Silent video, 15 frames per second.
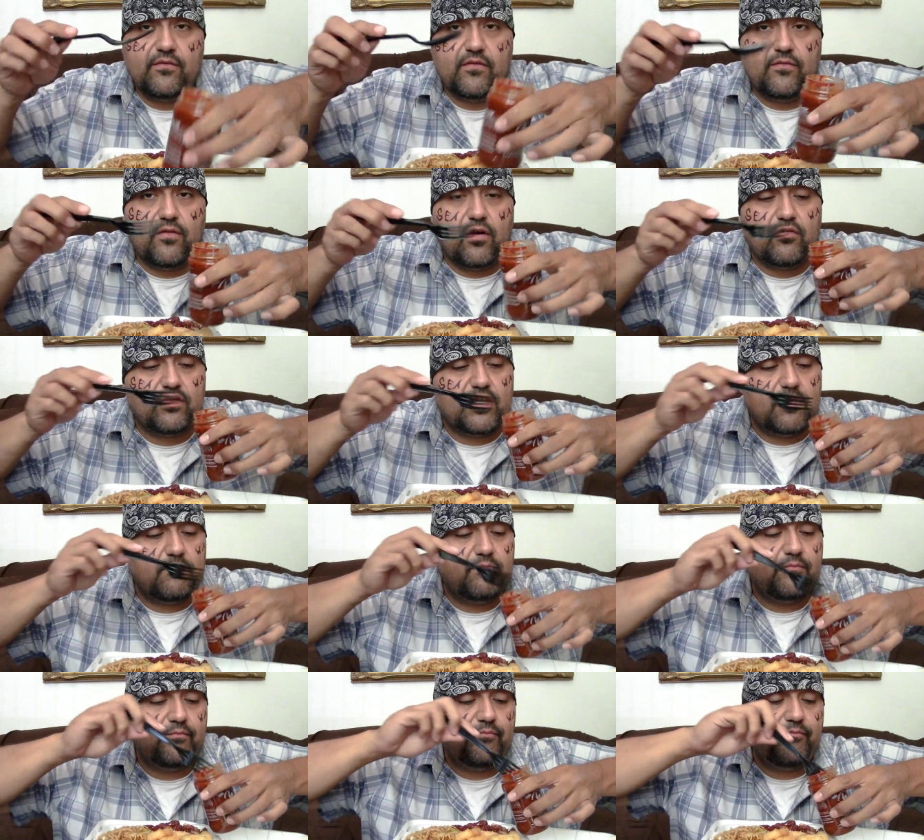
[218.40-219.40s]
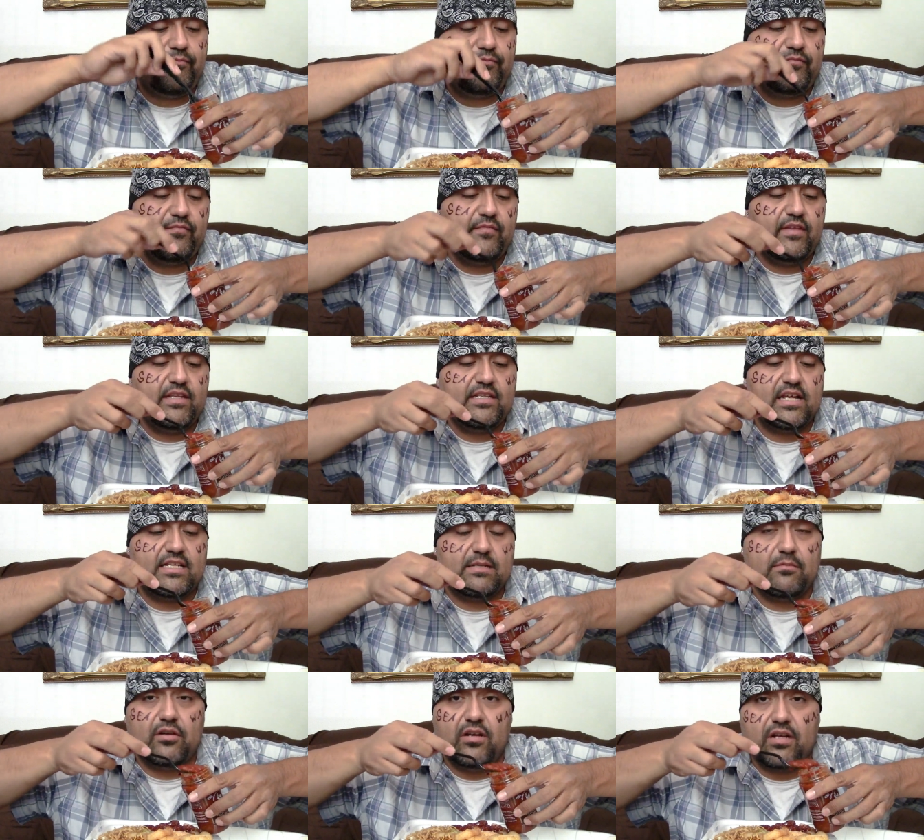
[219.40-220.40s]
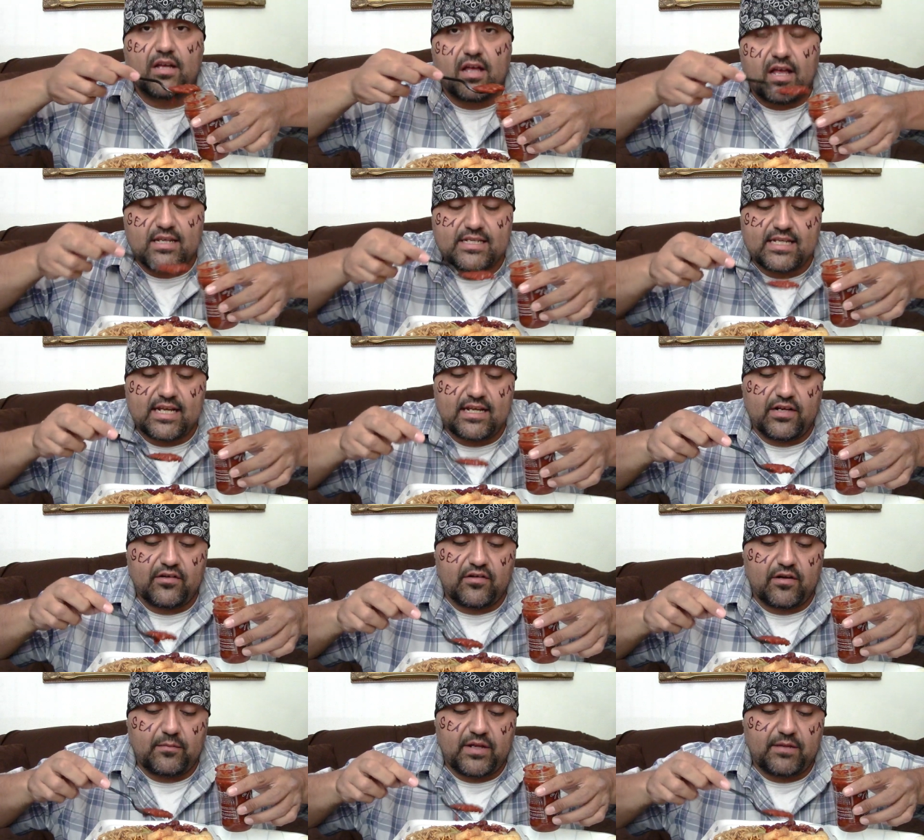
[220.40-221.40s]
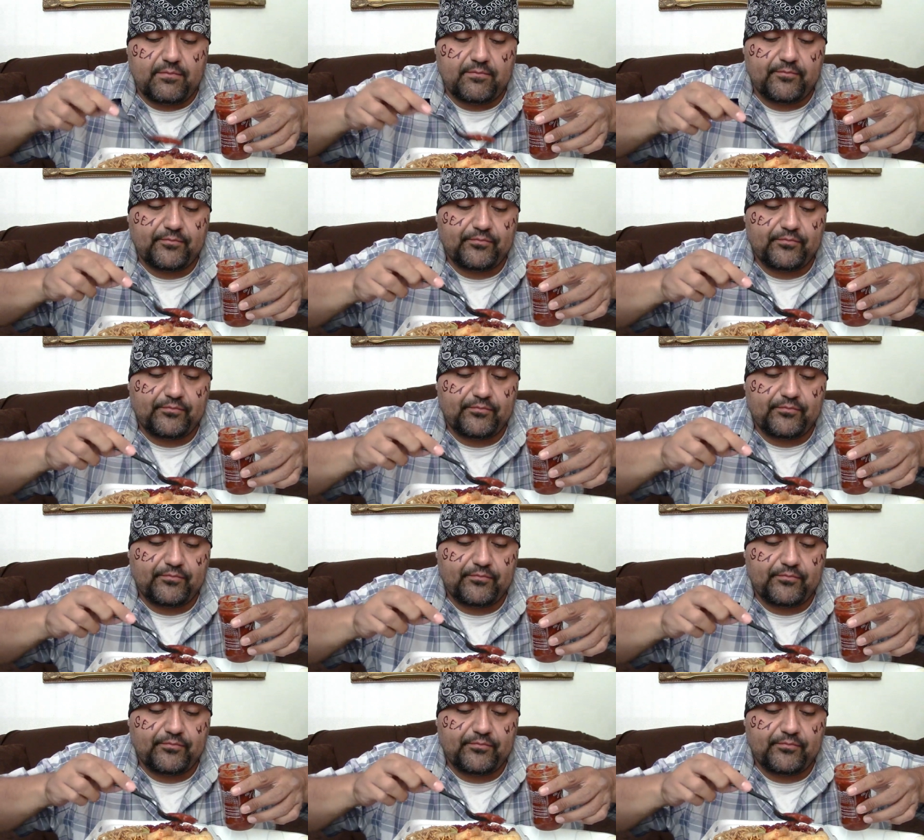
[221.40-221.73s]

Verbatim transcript: Fuck with him. He's got some good content, you know what I mean?